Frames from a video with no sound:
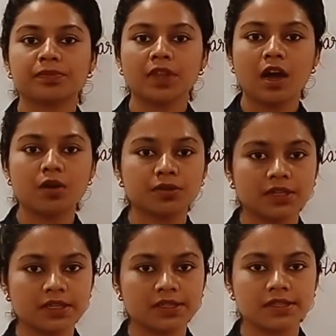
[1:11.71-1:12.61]

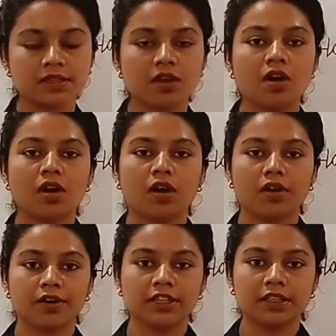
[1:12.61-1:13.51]
houses, or
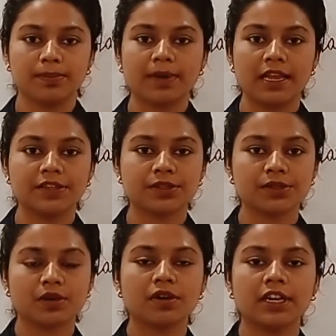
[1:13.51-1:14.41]
in the plants,
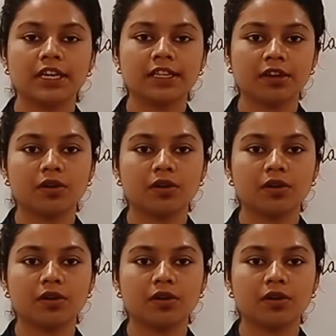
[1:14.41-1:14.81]
or in the